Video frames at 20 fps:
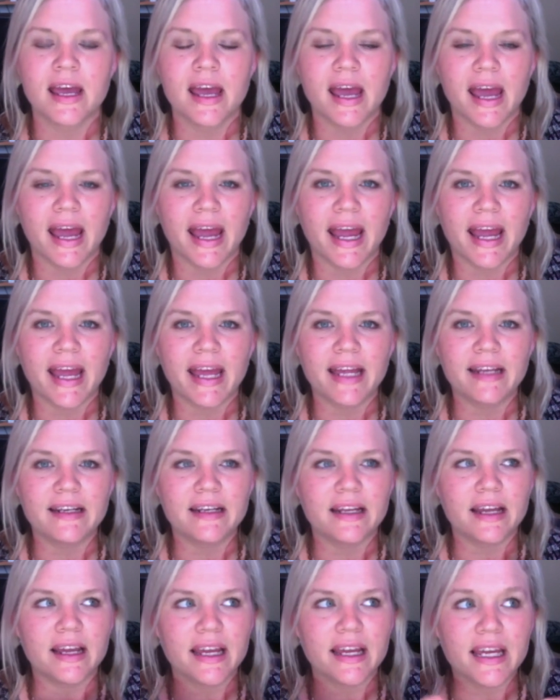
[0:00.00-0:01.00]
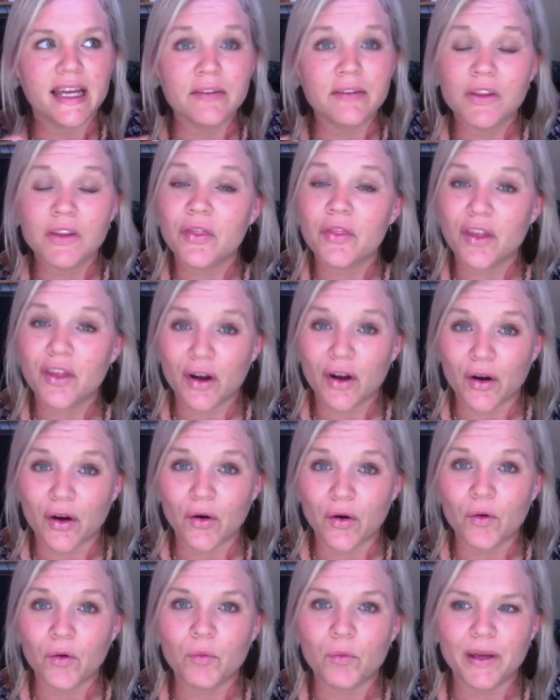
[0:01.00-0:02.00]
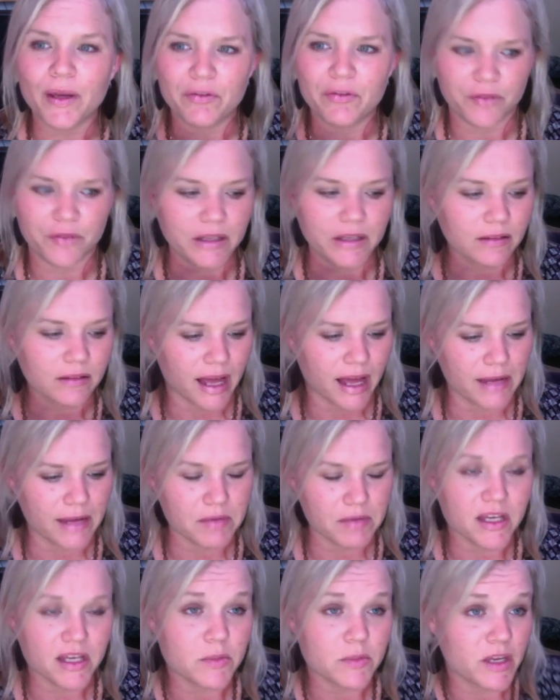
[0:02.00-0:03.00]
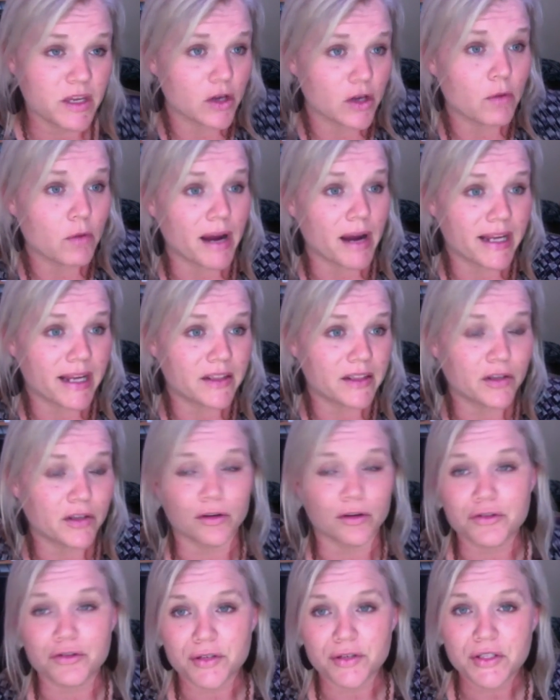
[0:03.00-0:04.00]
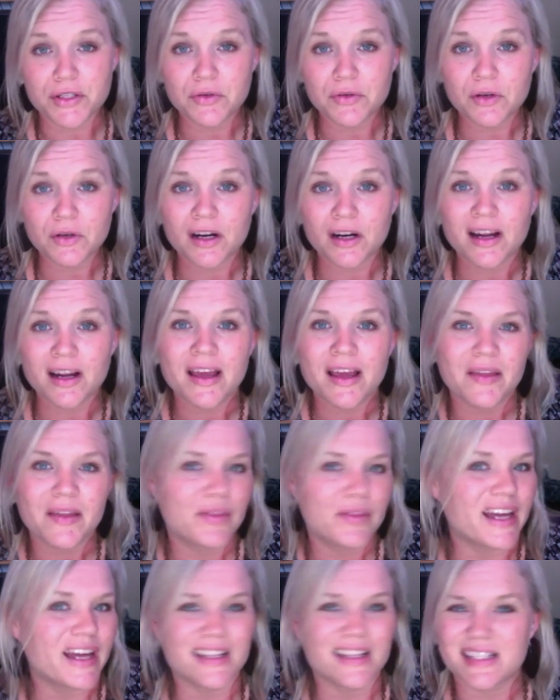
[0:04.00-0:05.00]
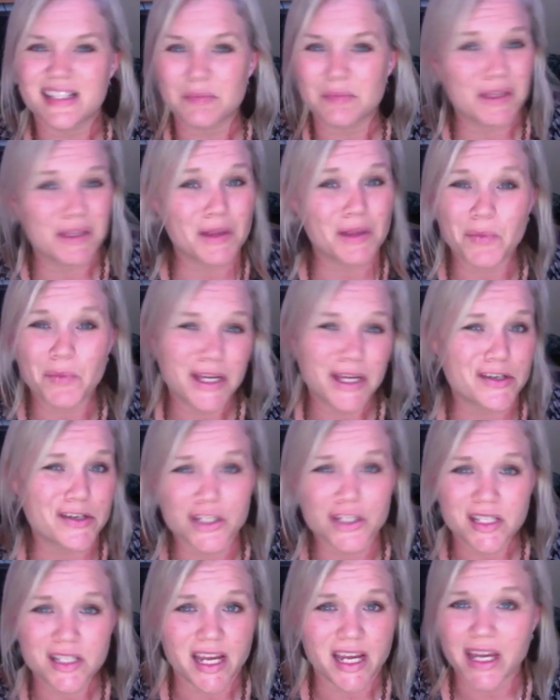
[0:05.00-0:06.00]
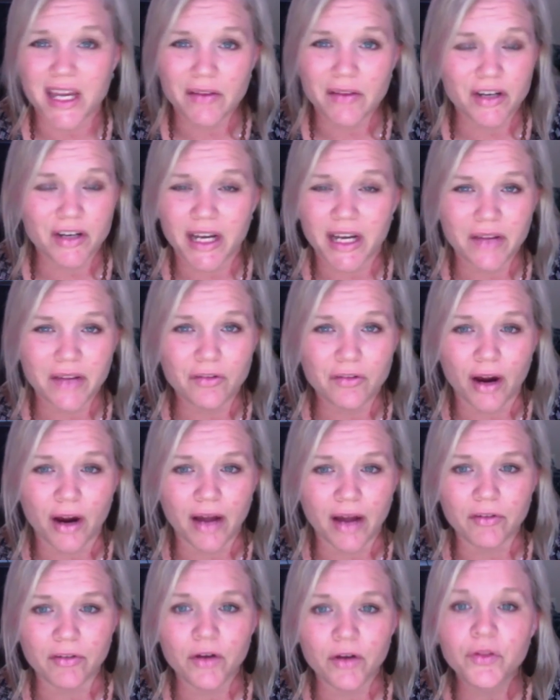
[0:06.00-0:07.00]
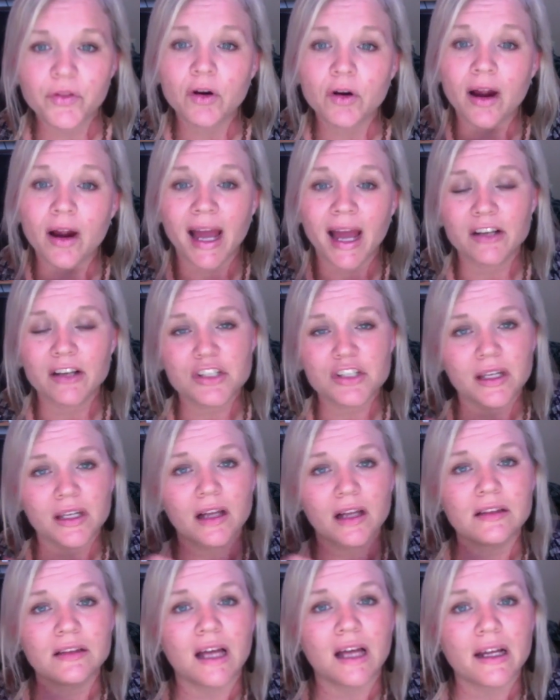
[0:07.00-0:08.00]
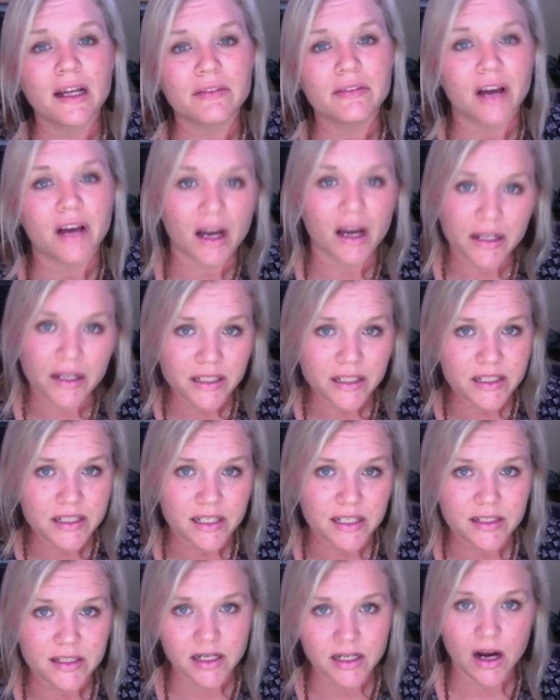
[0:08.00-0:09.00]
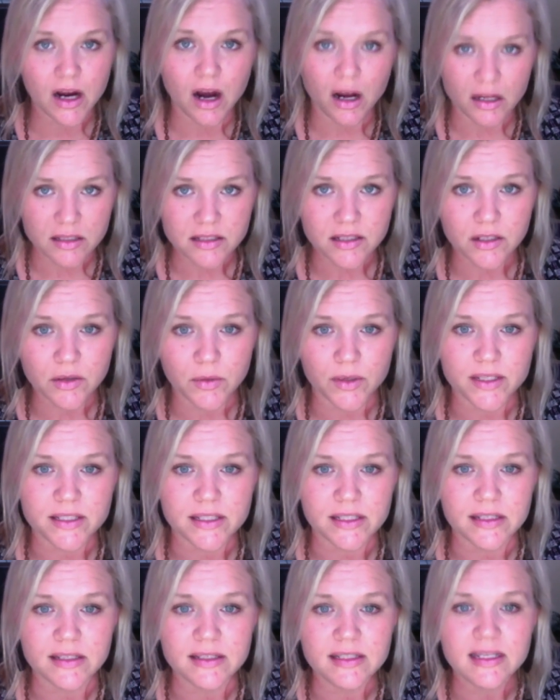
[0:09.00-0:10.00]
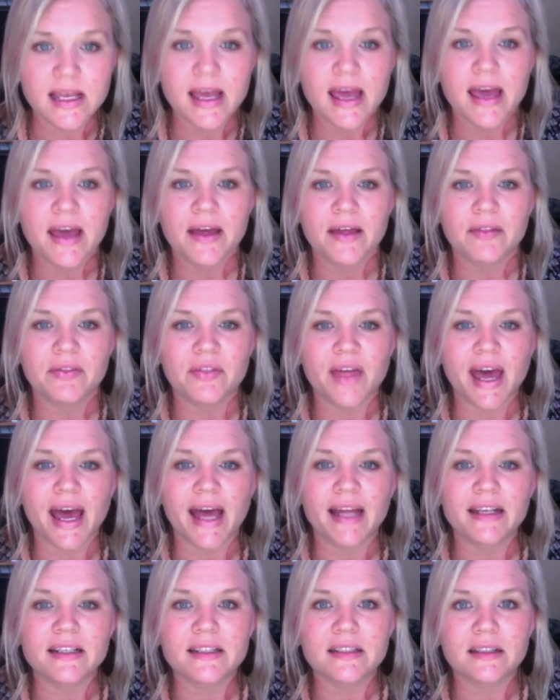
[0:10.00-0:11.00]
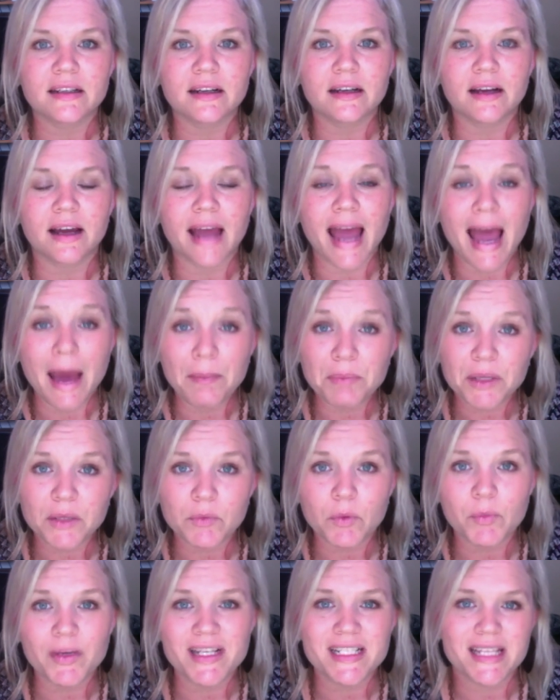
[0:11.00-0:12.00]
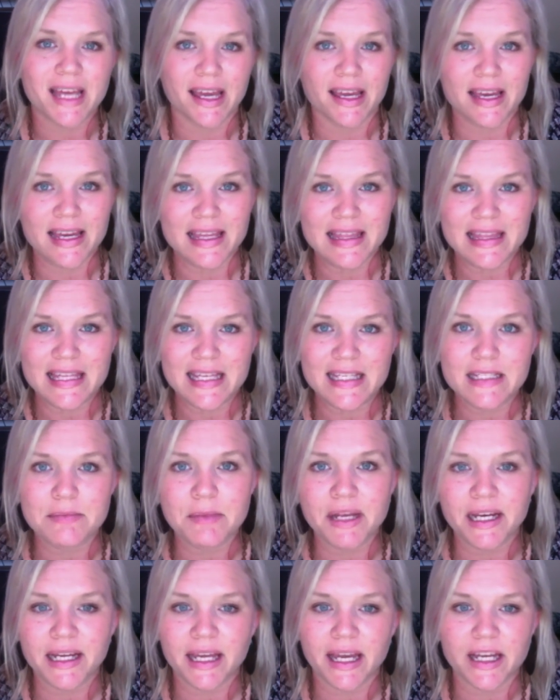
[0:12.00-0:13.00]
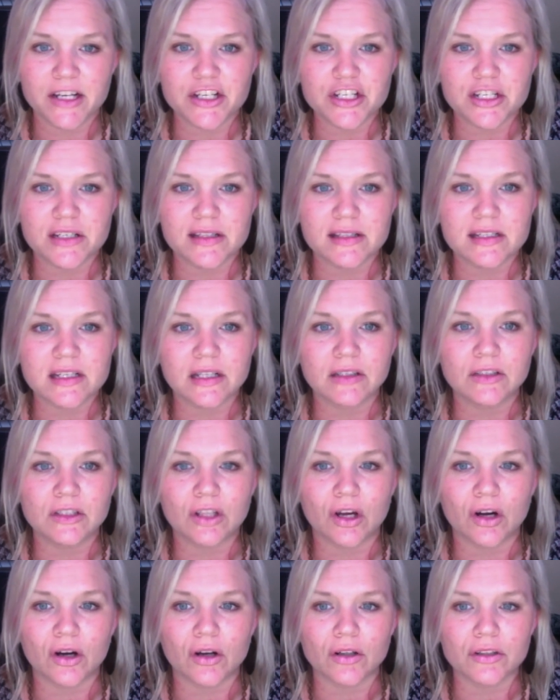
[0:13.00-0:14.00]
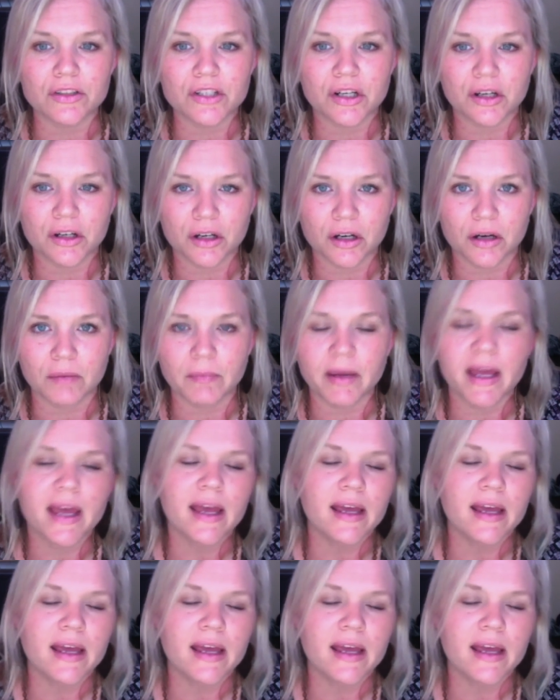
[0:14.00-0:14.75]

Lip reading: And even though we feel like, because we can go buy it at the grocery store, that it's something that we can just take every day forever, there are actually a lot of unintended consequences that happen when we take these medications long term.